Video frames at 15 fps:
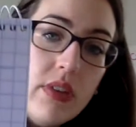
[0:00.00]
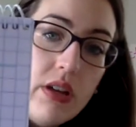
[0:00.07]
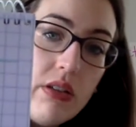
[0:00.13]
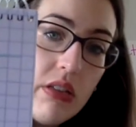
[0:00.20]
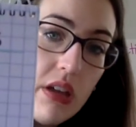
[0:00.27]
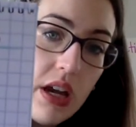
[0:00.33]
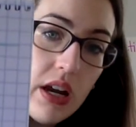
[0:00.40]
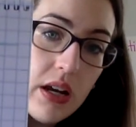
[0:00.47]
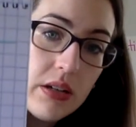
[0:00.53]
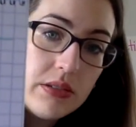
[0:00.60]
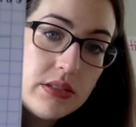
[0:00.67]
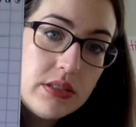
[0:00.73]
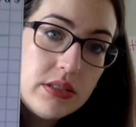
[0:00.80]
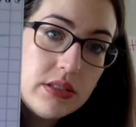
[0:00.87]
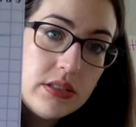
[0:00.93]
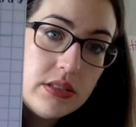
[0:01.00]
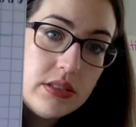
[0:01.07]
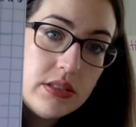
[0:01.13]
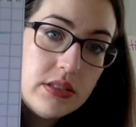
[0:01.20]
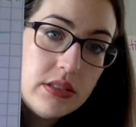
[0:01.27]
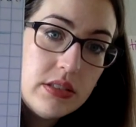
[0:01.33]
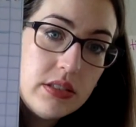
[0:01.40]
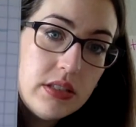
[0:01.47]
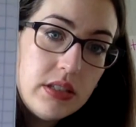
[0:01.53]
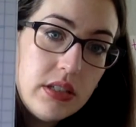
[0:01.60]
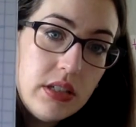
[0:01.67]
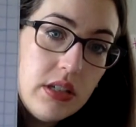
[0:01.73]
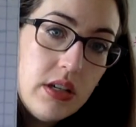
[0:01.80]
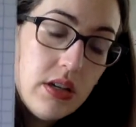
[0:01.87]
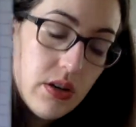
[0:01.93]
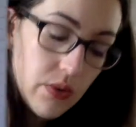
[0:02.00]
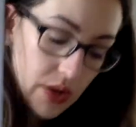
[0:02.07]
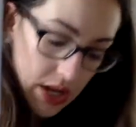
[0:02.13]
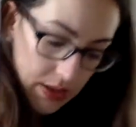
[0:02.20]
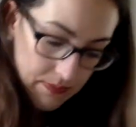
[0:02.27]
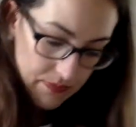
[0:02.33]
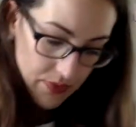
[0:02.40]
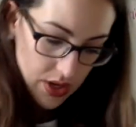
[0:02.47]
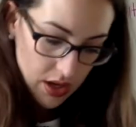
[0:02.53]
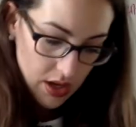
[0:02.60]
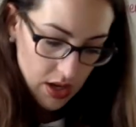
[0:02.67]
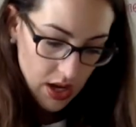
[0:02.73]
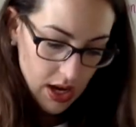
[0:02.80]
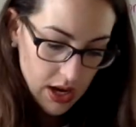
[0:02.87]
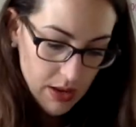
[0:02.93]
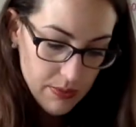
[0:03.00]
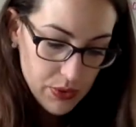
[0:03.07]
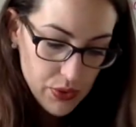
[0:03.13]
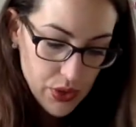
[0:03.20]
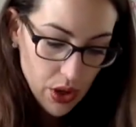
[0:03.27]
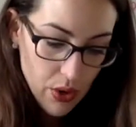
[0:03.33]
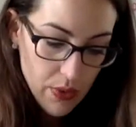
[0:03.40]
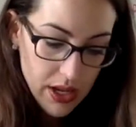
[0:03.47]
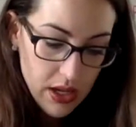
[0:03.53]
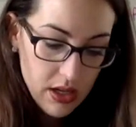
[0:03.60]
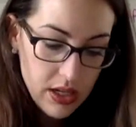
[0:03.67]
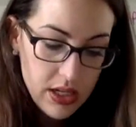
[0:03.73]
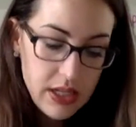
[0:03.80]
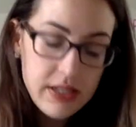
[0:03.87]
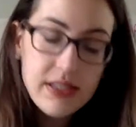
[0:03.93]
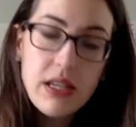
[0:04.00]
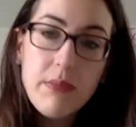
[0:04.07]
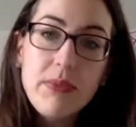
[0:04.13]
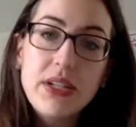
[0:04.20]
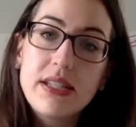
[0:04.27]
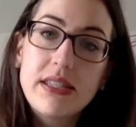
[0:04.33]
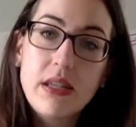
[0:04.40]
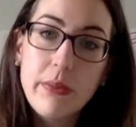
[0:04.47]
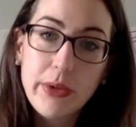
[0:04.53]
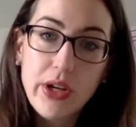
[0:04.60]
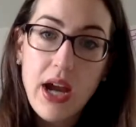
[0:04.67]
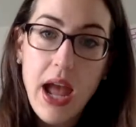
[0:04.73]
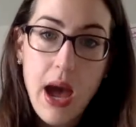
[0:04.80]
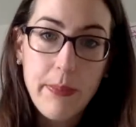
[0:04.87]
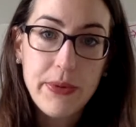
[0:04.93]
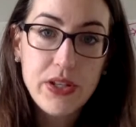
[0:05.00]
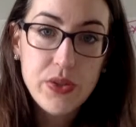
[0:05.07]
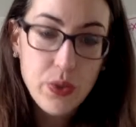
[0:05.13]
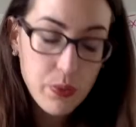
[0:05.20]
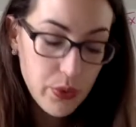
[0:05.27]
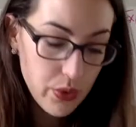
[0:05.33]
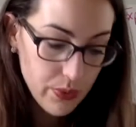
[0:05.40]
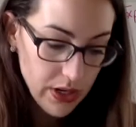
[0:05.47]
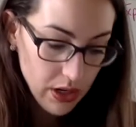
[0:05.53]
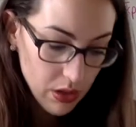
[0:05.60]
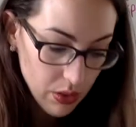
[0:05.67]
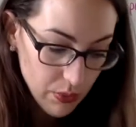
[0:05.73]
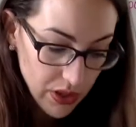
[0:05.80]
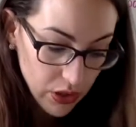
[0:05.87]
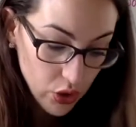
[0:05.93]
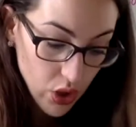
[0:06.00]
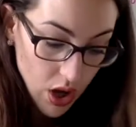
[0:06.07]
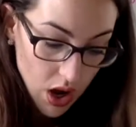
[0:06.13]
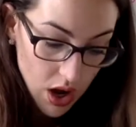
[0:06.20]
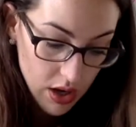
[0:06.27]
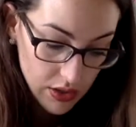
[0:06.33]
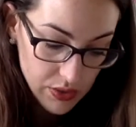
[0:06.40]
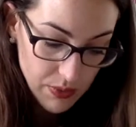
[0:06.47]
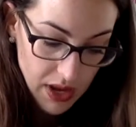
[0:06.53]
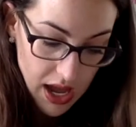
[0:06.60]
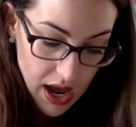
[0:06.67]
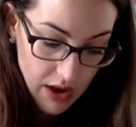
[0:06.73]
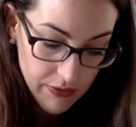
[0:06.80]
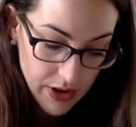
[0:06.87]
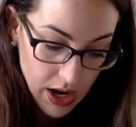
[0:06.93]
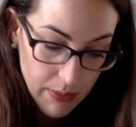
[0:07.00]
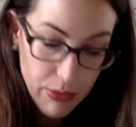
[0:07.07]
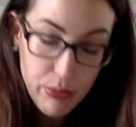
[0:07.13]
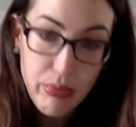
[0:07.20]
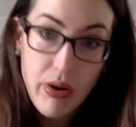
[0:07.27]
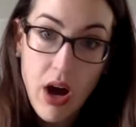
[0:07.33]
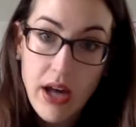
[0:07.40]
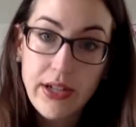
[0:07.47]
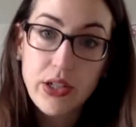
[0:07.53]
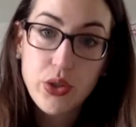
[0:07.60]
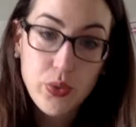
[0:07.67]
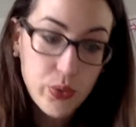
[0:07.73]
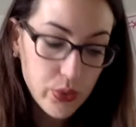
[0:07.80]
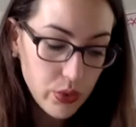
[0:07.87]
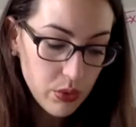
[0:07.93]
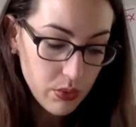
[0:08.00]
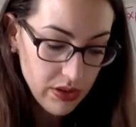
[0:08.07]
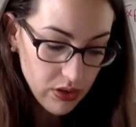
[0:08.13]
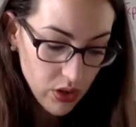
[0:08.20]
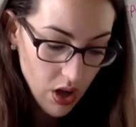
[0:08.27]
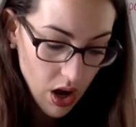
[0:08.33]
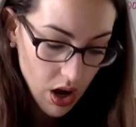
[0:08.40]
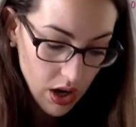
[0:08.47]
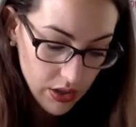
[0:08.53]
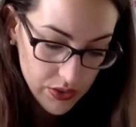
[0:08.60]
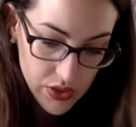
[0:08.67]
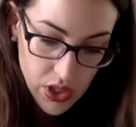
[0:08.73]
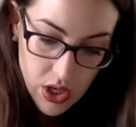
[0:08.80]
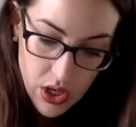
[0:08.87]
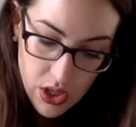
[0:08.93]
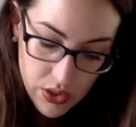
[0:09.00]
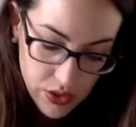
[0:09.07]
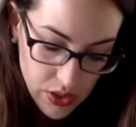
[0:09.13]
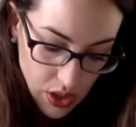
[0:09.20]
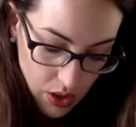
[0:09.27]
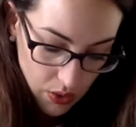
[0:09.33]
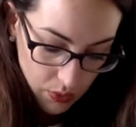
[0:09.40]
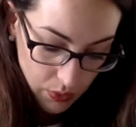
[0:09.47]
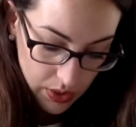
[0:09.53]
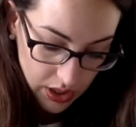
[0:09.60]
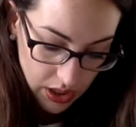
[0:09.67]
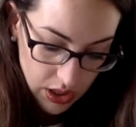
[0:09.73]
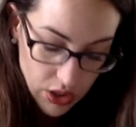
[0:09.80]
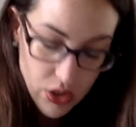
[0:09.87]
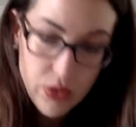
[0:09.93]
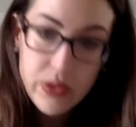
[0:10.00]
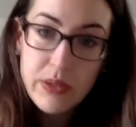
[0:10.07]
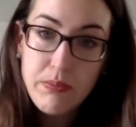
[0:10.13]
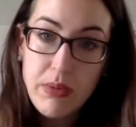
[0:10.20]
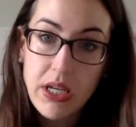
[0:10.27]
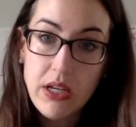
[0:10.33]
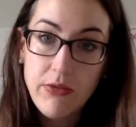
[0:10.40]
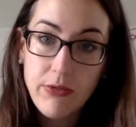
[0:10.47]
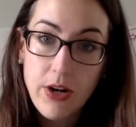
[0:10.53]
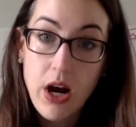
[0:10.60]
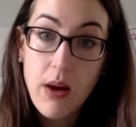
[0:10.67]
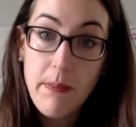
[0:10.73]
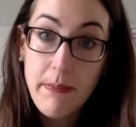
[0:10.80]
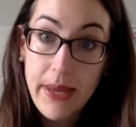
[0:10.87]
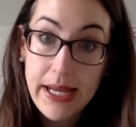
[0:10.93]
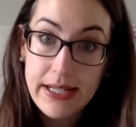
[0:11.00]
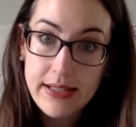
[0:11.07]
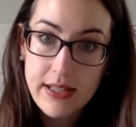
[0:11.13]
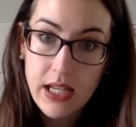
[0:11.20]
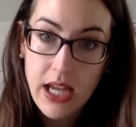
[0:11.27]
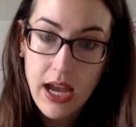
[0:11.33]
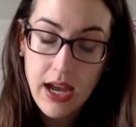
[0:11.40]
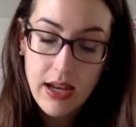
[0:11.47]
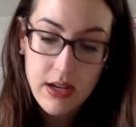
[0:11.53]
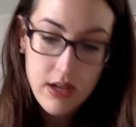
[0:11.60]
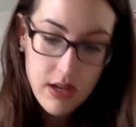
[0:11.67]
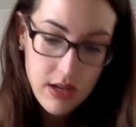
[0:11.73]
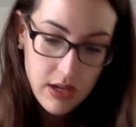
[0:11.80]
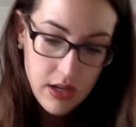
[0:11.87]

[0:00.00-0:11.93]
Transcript: There. Okay, so something similar happens when we're working with logs. We have the product rule with logs. So we're going to use b for our base again,